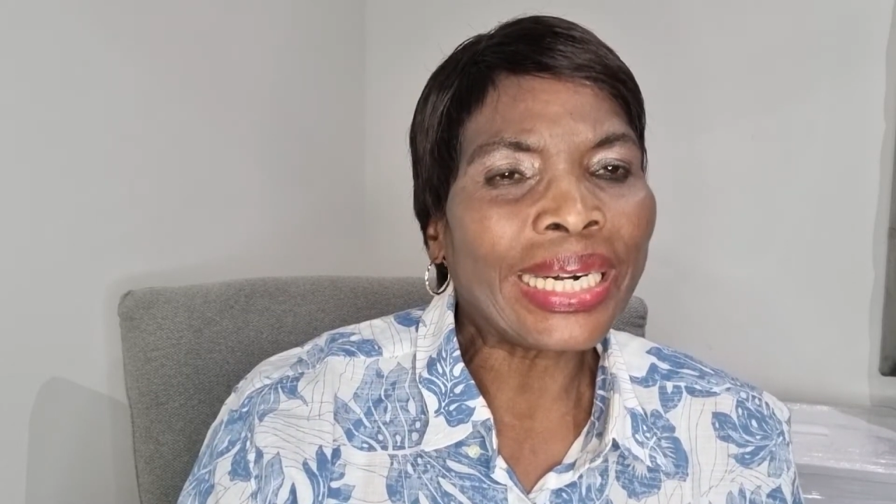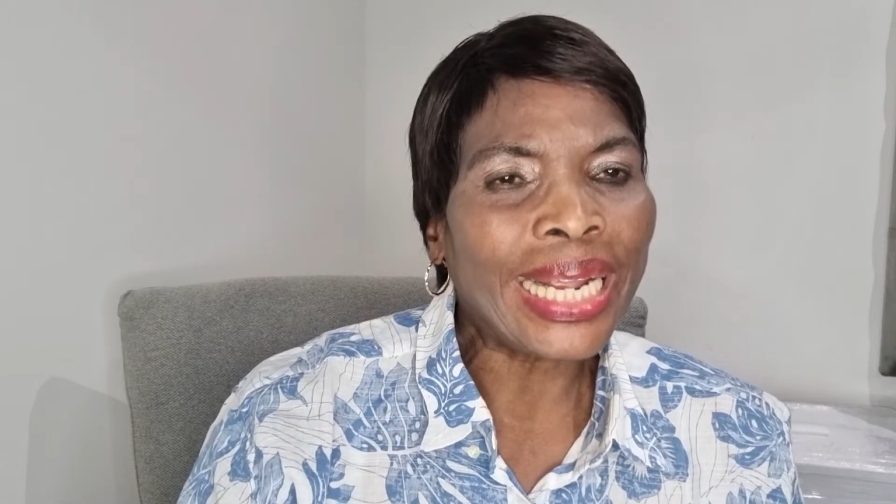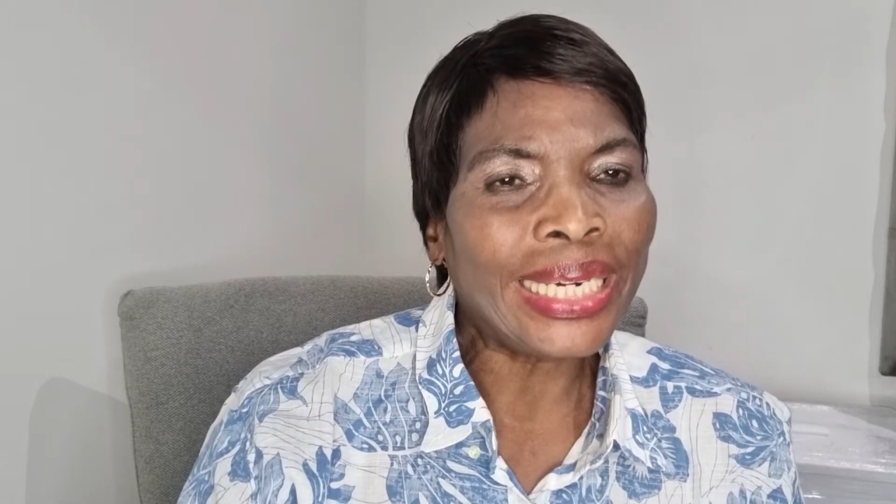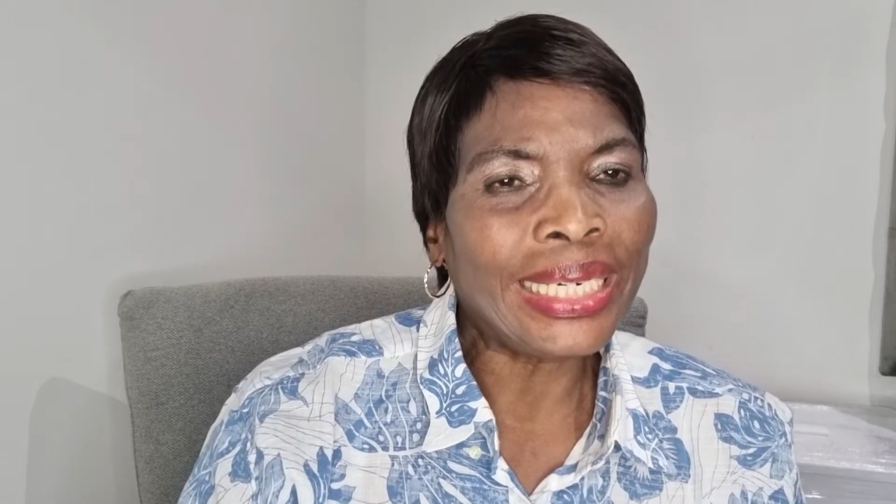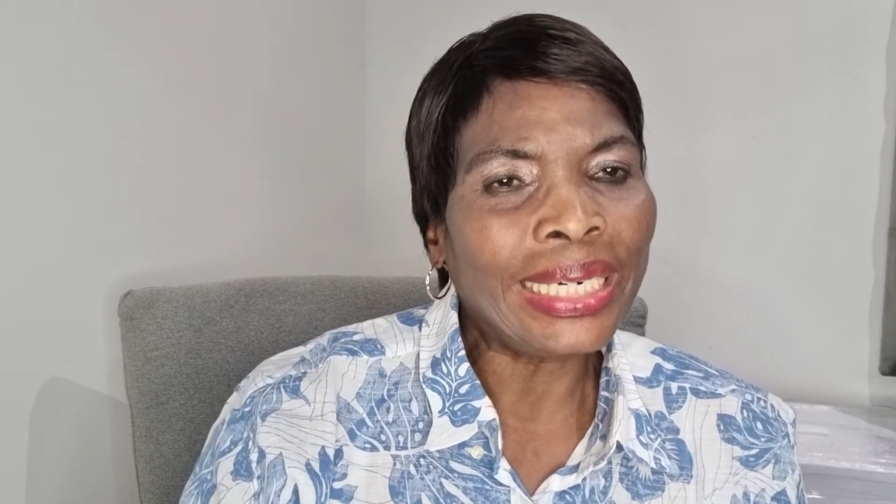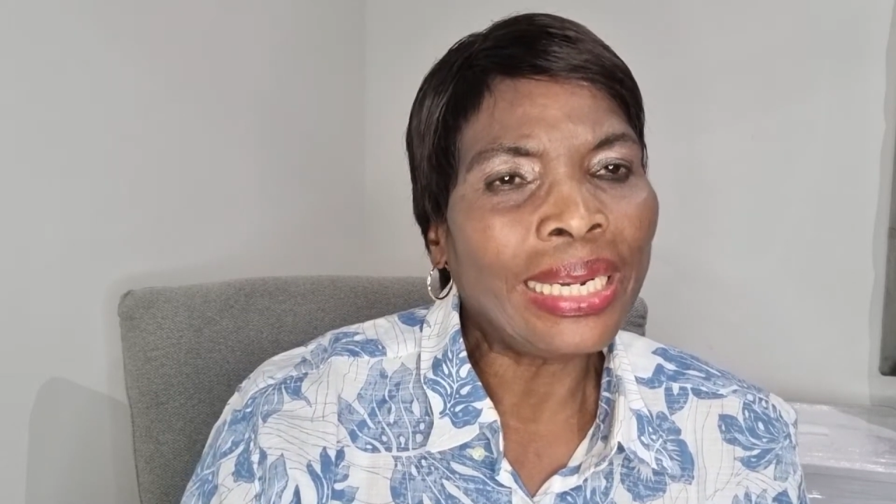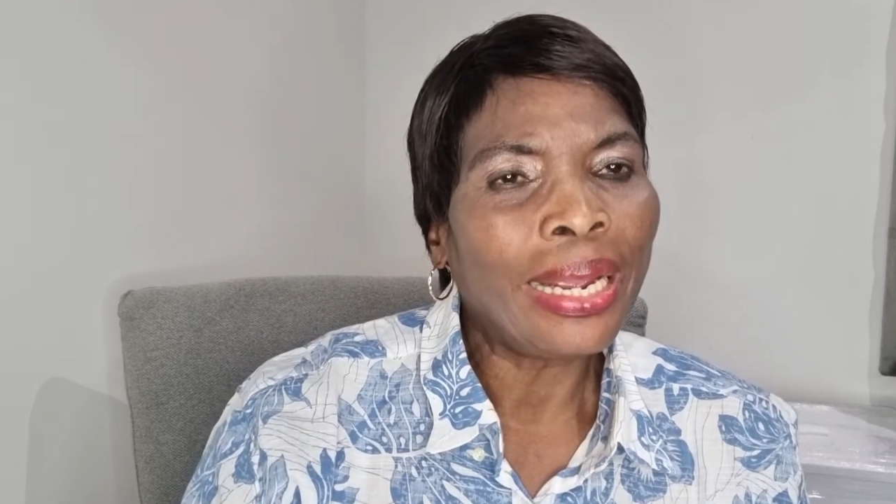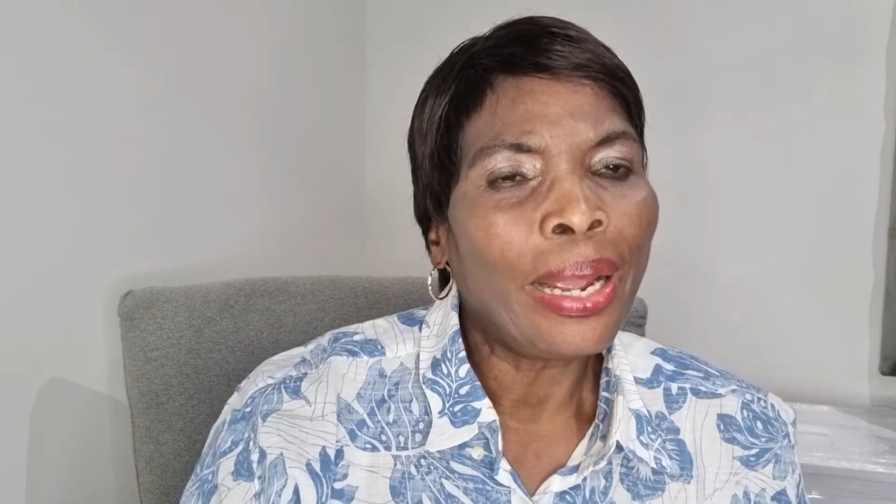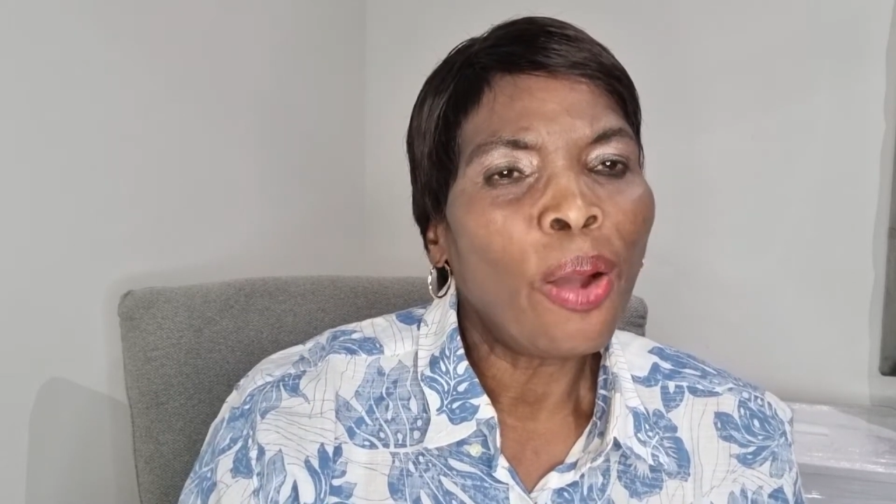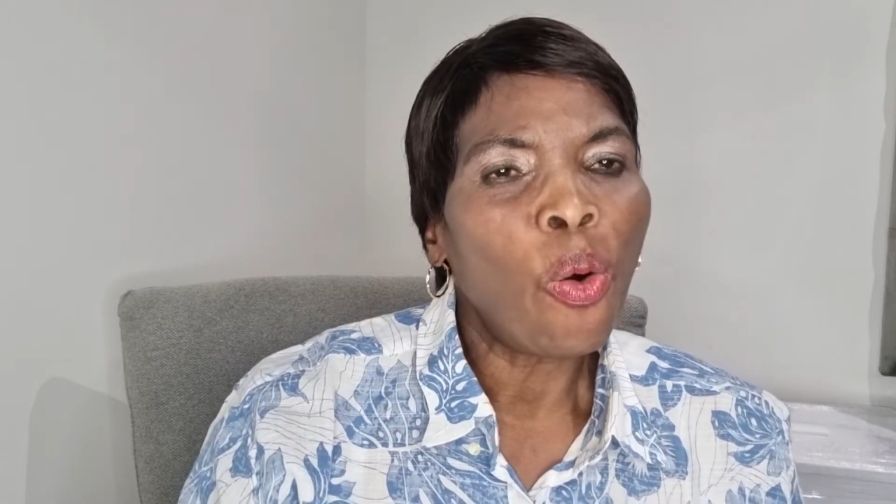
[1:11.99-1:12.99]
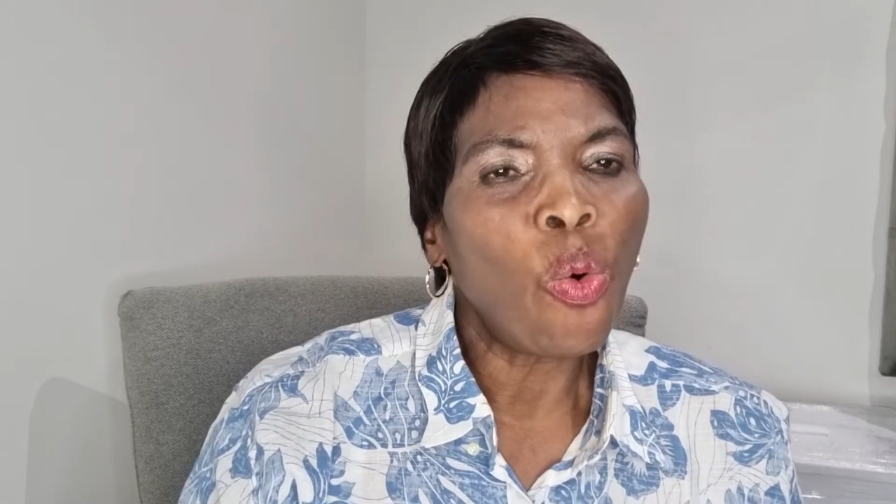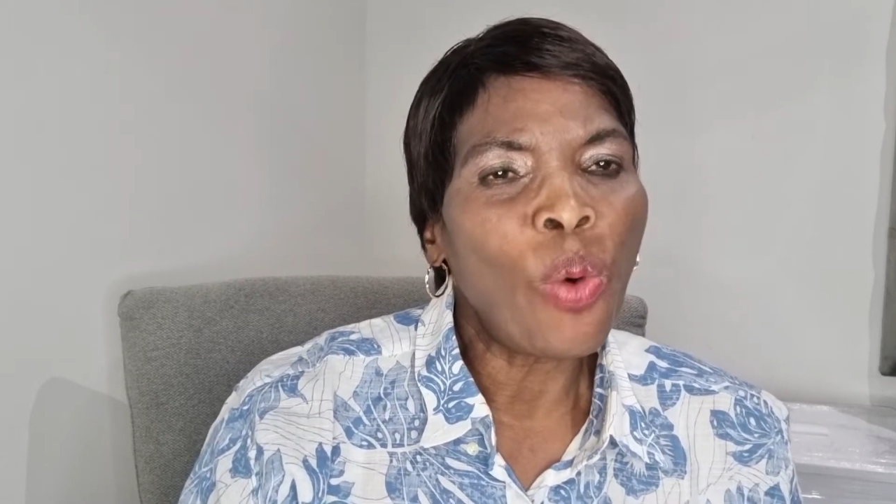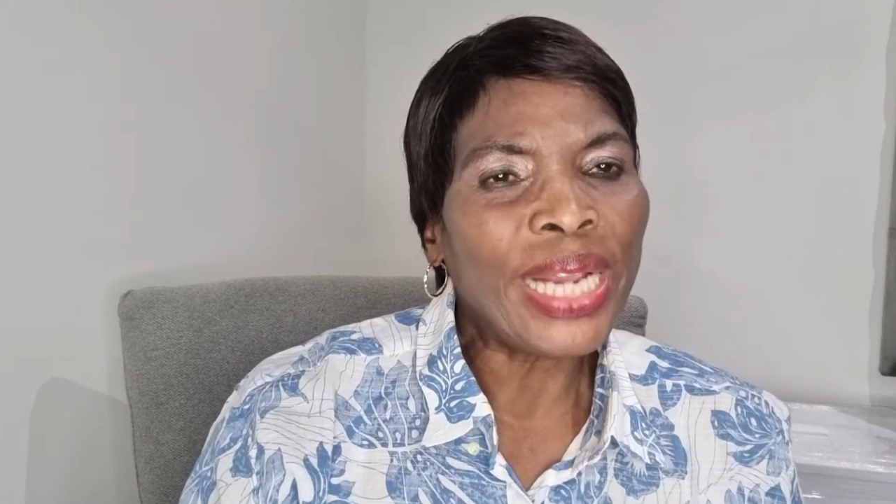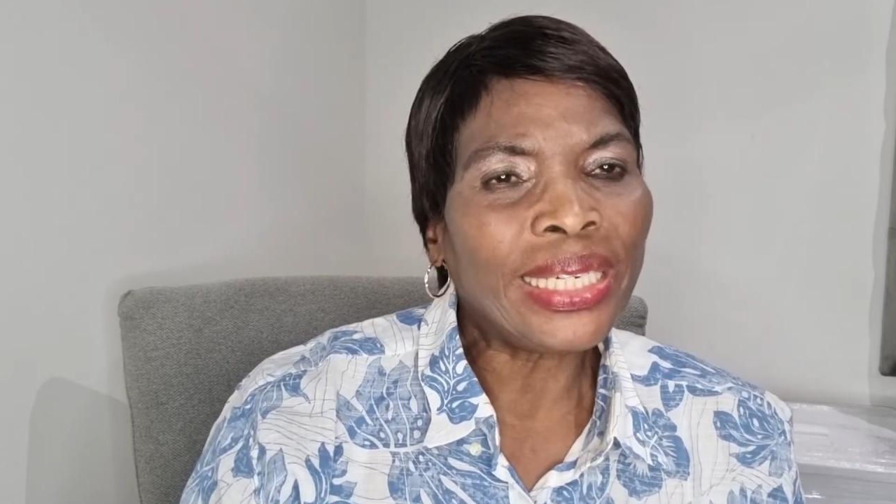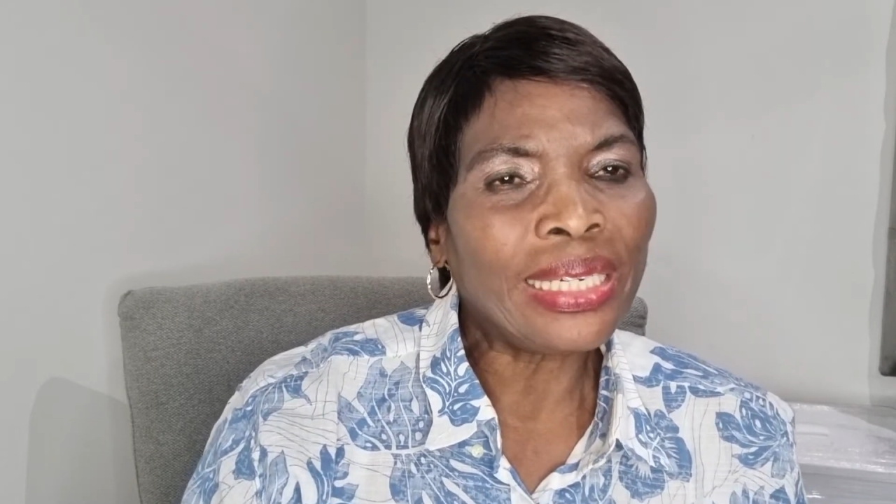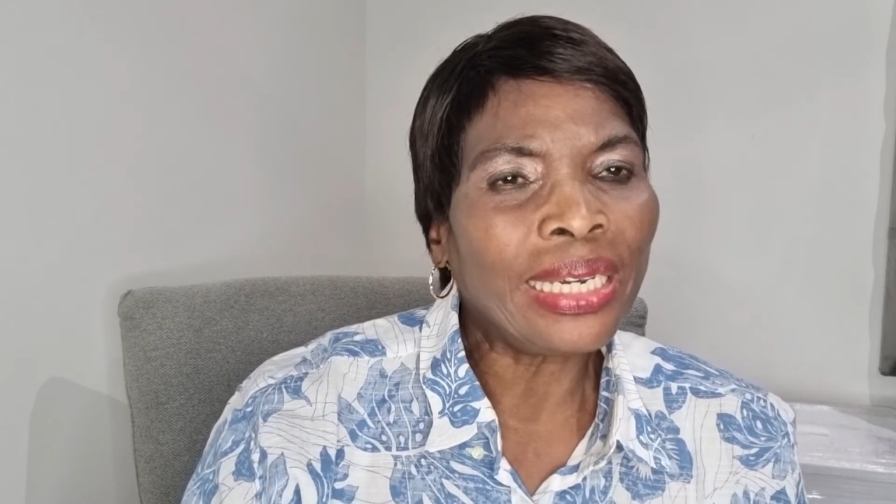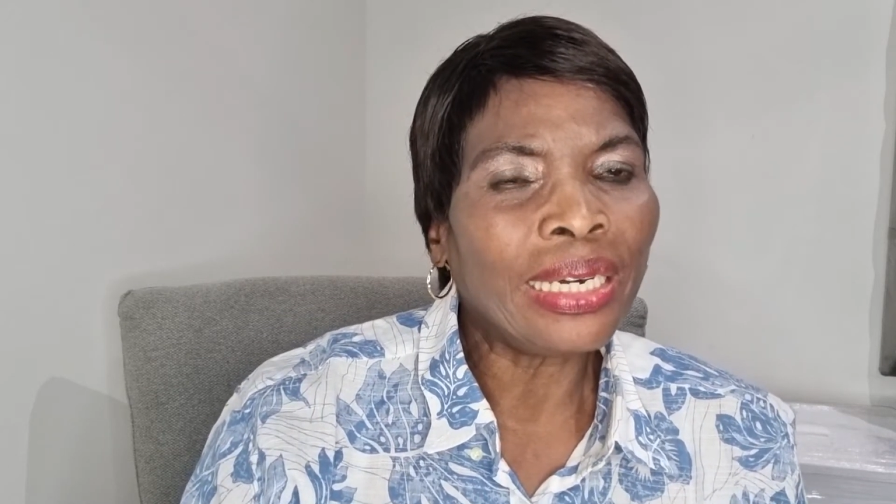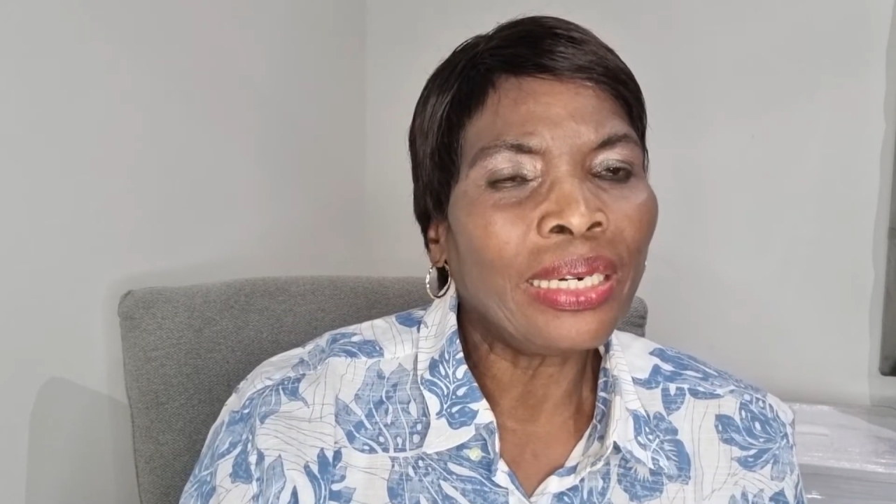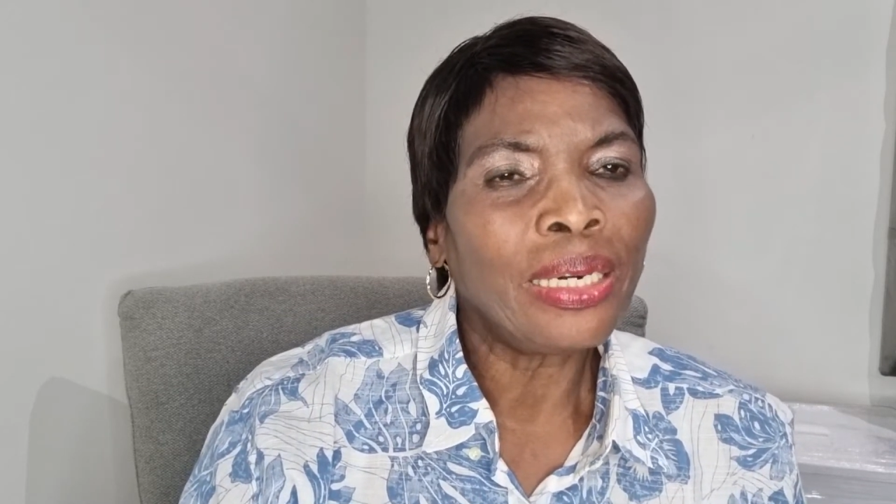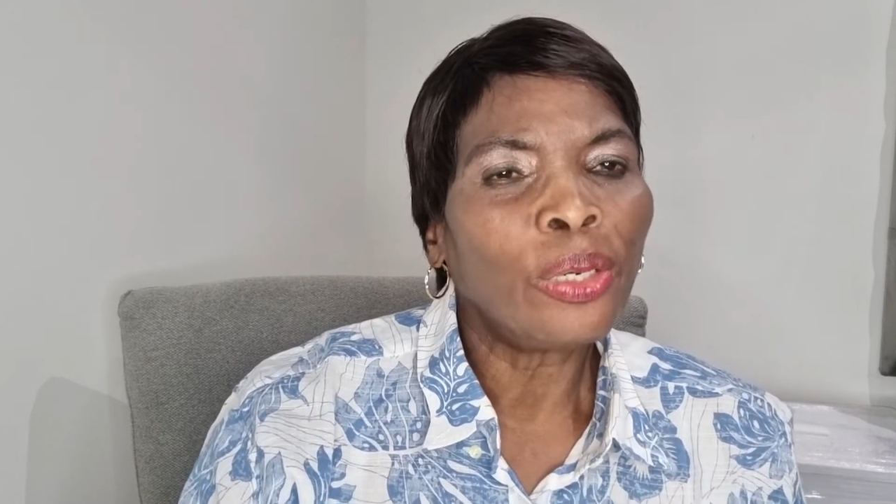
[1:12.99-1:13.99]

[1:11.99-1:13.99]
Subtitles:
ready waiting